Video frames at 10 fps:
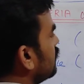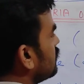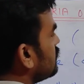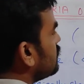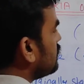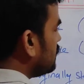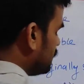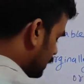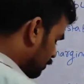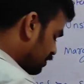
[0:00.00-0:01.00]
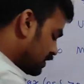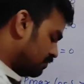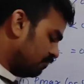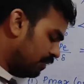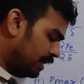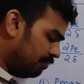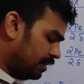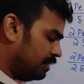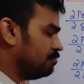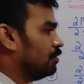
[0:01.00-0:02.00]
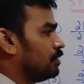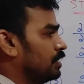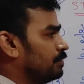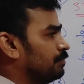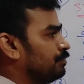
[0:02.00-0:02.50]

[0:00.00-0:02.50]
This term is very important.